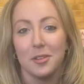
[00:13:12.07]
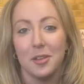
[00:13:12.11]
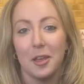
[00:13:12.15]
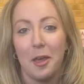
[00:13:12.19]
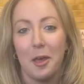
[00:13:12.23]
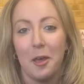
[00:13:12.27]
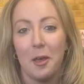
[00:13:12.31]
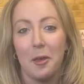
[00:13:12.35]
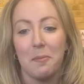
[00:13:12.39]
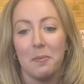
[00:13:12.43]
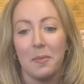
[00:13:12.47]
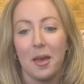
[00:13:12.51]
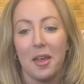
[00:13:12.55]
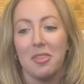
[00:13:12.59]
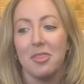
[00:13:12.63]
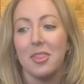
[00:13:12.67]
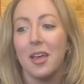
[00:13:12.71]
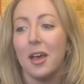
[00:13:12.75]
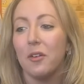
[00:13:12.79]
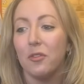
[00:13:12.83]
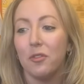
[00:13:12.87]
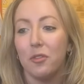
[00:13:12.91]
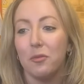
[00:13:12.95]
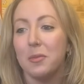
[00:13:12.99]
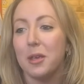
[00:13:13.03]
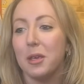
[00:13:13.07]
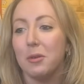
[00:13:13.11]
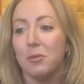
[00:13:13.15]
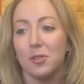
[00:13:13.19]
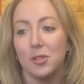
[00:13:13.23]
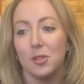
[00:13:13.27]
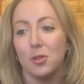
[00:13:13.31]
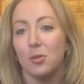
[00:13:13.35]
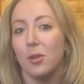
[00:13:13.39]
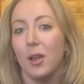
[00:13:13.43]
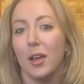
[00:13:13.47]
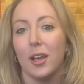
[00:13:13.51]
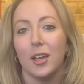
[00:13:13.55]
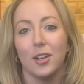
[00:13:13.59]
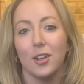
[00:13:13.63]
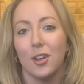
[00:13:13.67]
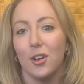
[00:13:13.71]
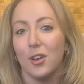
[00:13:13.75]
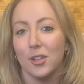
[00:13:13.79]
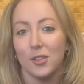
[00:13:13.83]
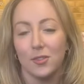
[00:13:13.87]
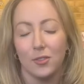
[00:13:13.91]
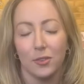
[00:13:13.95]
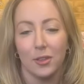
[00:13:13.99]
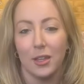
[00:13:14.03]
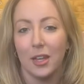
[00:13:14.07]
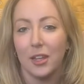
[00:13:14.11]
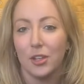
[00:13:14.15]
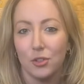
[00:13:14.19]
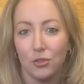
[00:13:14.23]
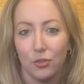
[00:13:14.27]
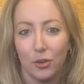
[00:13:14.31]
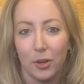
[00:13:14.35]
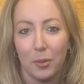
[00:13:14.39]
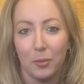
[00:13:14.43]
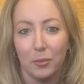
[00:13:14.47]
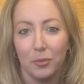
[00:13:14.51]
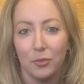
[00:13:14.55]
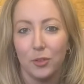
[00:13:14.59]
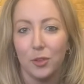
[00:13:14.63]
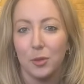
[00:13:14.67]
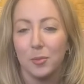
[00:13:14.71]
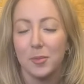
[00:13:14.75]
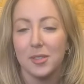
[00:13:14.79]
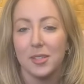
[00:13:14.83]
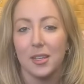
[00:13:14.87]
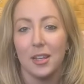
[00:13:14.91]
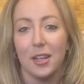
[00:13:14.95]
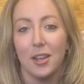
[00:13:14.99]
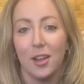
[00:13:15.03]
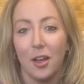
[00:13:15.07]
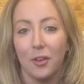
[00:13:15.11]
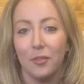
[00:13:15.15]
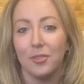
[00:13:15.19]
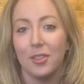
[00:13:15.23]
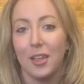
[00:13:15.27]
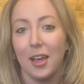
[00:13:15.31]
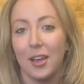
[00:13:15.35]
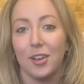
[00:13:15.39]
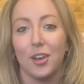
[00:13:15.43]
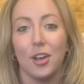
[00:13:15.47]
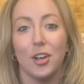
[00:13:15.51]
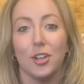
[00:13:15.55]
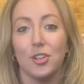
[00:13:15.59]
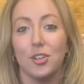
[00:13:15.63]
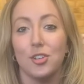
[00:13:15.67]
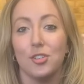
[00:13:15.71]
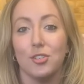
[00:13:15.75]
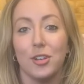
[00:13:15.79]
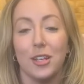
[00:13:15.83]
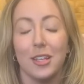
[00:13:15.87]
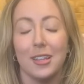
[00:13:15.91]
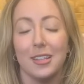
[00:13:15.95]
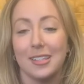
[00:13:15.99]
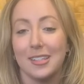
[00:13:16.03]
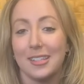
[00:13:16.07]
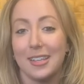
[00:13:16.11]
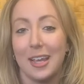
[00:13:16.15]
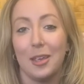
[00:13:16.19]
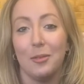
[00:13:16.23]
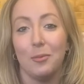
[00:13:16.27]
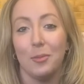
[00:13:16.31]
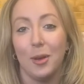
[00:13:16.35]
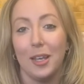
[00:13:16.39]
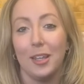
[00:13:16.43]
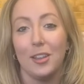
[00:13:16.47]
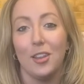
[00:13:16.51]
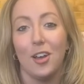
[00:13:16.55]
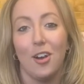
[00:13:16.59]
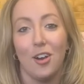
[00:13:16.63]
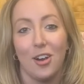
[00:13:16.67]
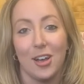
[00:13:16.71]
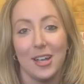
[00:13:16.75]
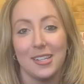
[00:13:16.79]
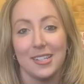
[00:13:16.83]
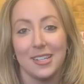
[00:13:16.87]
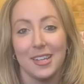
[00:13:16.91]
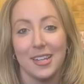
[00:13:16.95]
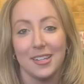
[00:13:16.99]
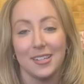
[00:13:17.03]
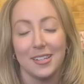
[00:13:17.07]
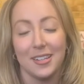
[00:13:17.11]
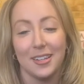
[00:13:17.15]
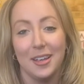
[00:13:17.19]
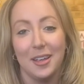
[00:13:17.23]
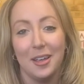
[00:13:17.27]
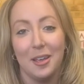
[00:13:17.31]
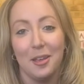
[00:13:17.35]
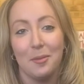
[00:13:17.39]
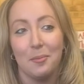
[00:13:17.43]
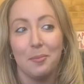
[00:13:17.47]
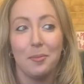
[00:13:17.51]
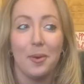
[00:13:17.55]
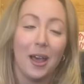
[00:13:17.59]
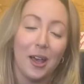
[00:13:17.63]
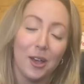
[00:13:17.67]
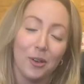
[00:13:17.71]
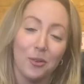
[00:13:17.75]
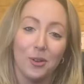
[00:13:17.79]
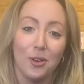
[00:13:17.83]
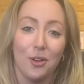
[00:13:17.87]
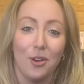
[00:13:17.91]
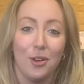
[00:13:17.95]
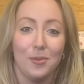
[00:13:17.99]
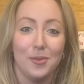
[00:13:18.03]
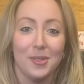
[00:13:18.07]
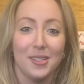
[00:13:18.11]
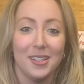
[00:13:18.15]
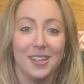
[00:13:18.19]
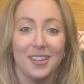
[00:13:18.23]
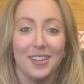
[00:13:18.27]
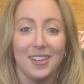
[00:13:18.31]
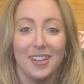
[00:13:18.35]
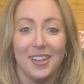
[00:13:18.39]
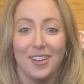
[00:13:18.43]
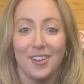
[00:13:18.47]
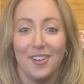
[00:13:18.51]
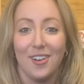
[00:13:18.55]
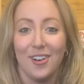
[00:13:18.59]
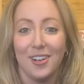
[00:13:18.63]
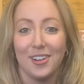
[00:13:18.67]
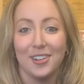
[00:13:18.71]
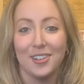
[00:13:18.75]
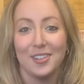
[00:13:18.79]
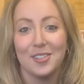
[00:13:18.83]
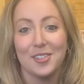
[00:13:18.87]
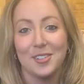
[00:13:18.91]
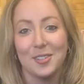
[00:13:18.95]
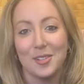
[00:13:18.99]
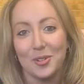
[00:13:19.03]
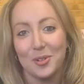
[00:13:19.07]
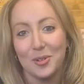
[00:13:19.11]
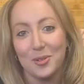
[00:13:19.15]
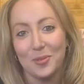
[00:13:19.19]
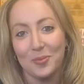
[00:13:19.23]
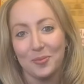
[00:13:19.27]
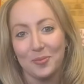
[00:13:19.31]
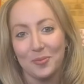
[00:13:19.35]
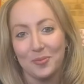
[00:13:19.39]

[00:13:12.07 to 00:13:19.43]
And that for me was all I could ask for that trip, for them to love that country the same way that I did back when I was in Year 9 at school.